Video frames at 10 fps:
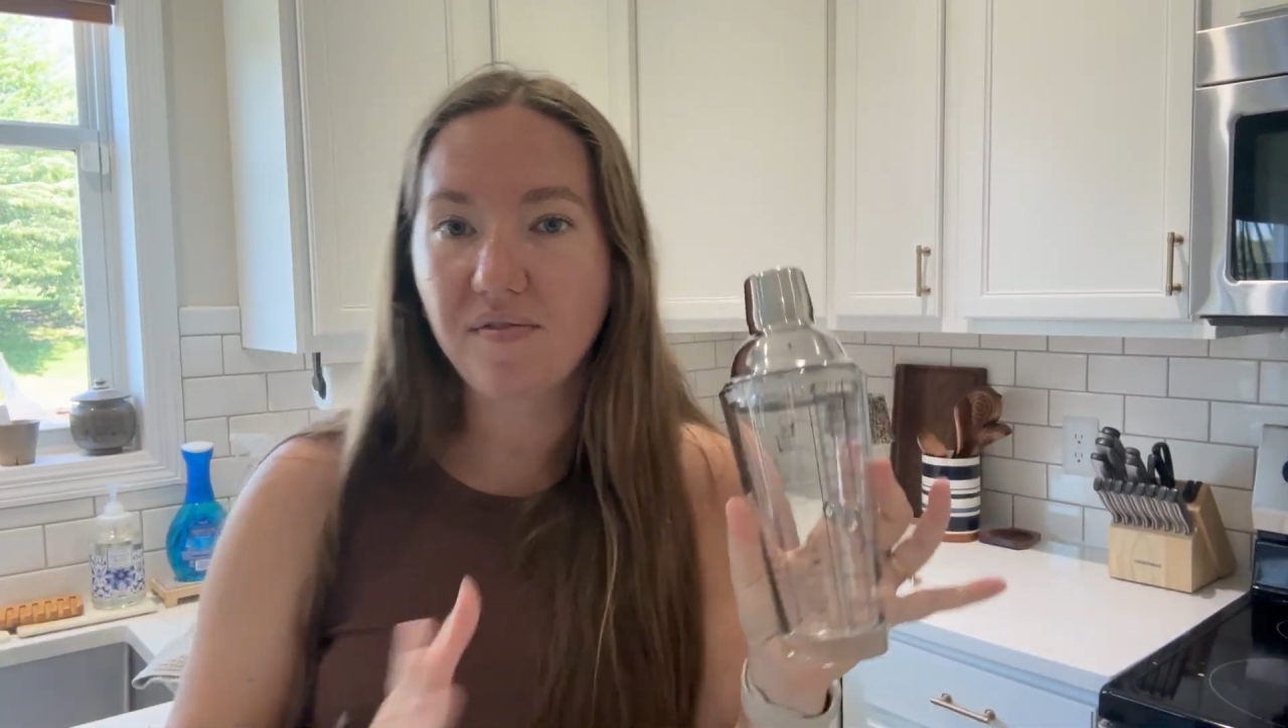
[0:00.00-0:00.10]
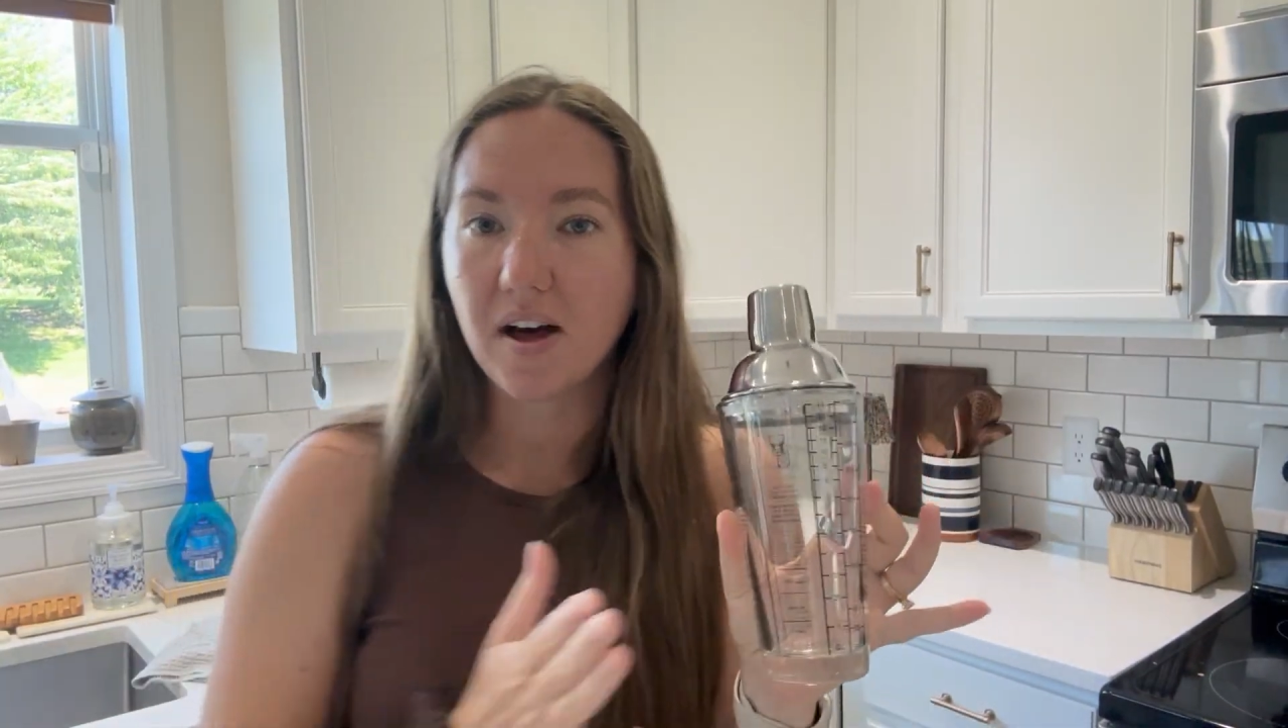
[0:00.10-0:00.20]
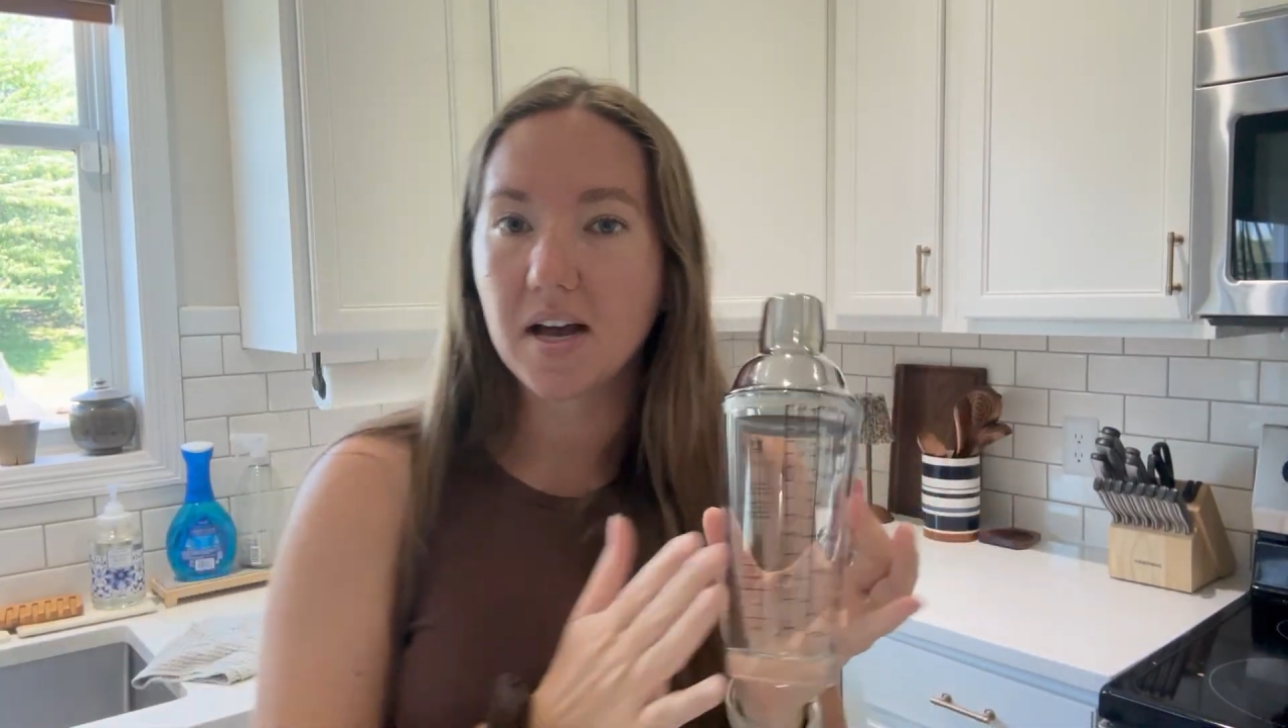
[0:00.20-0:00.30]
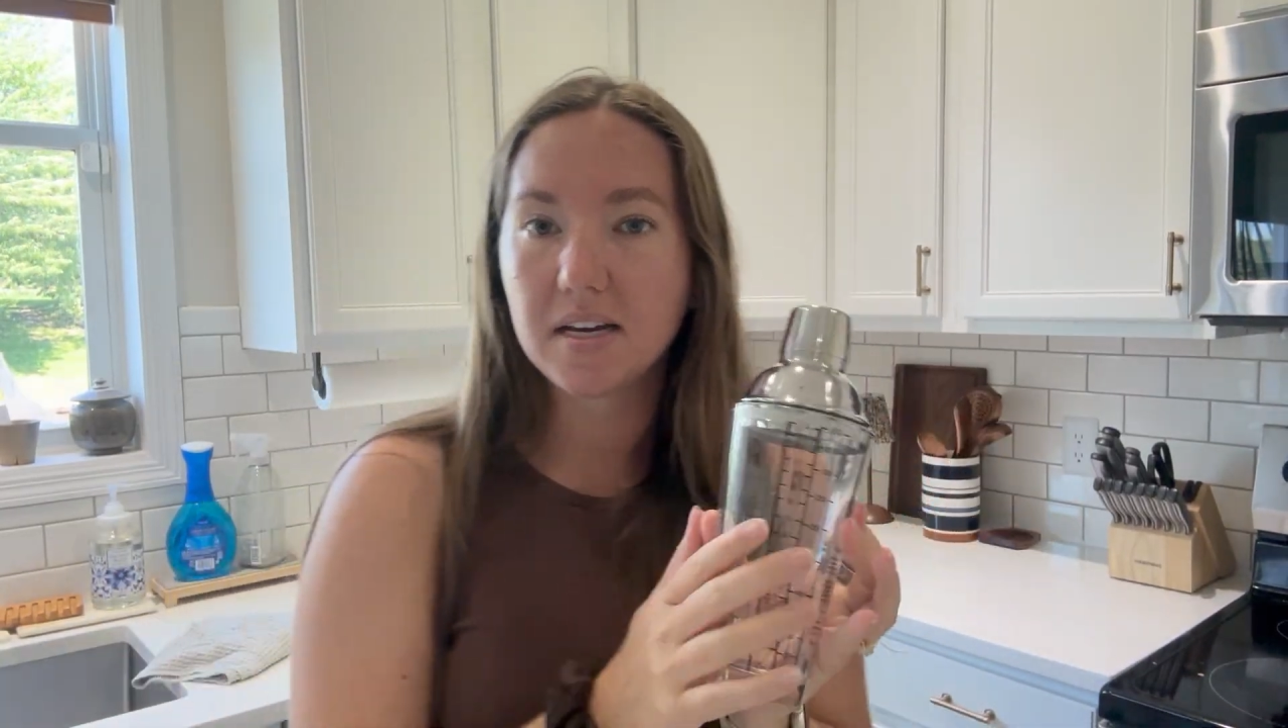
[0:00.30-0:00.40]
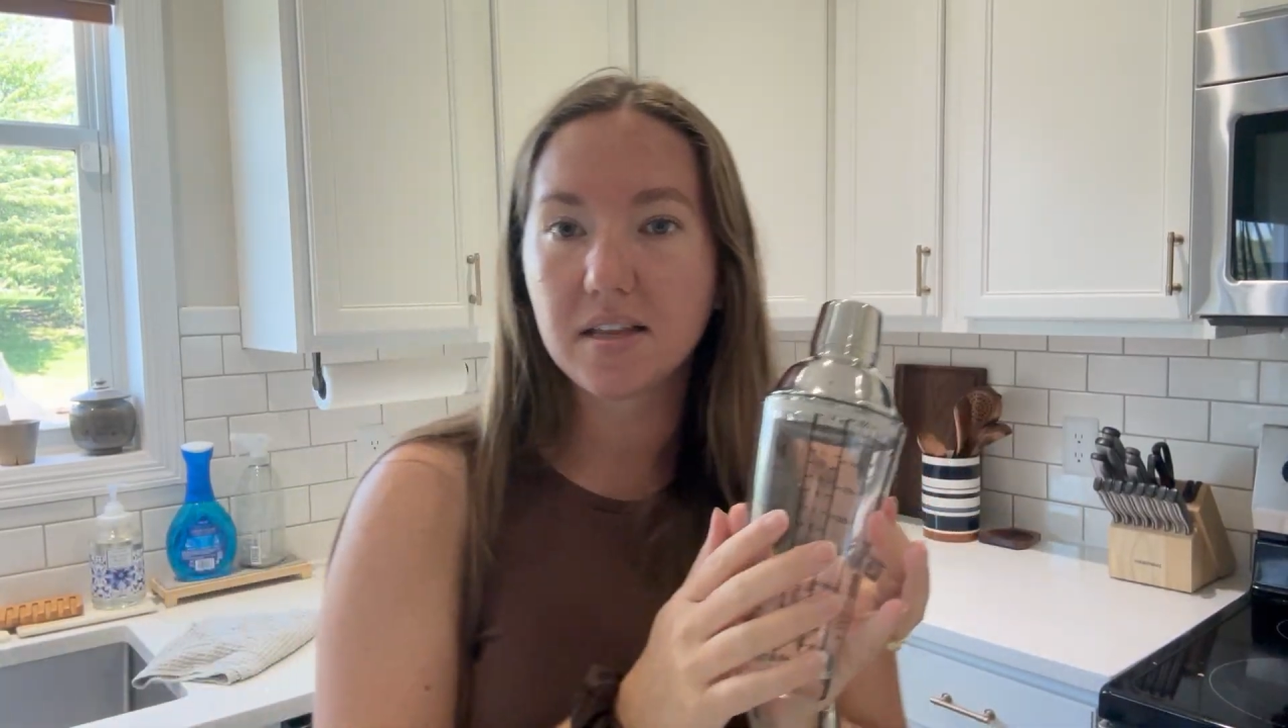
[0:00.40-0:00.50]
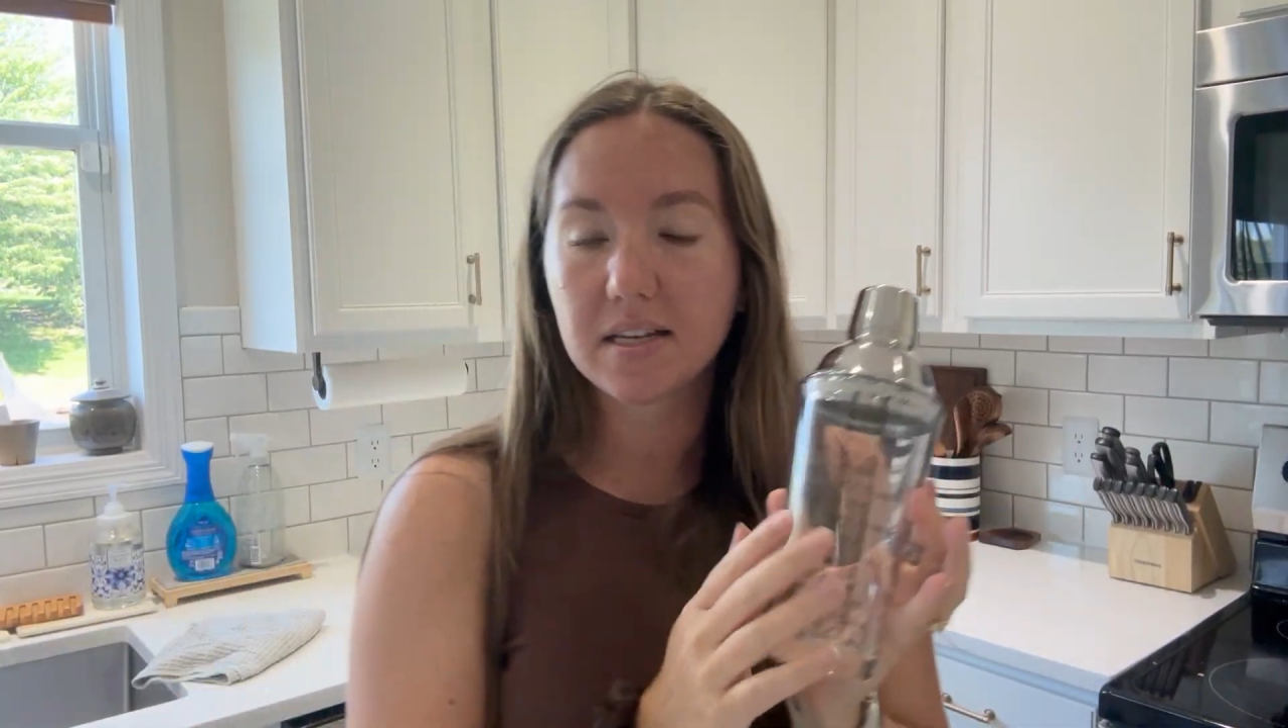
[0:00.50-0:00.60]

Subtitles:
fun